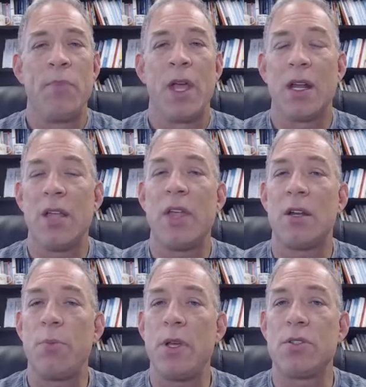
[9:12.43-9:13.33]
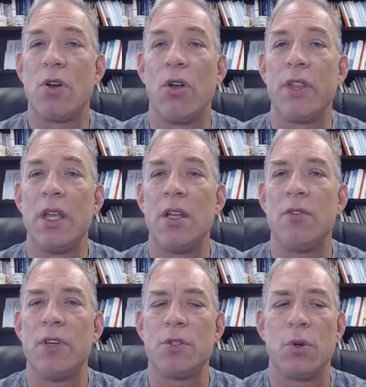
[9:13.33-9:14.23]
And again, that depends on the
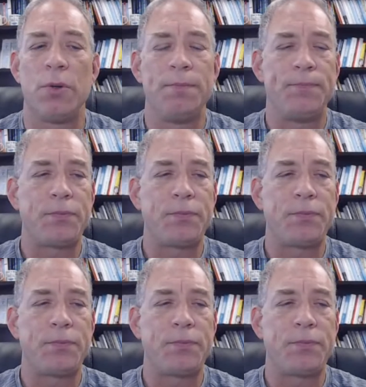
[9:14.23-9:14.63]
individual.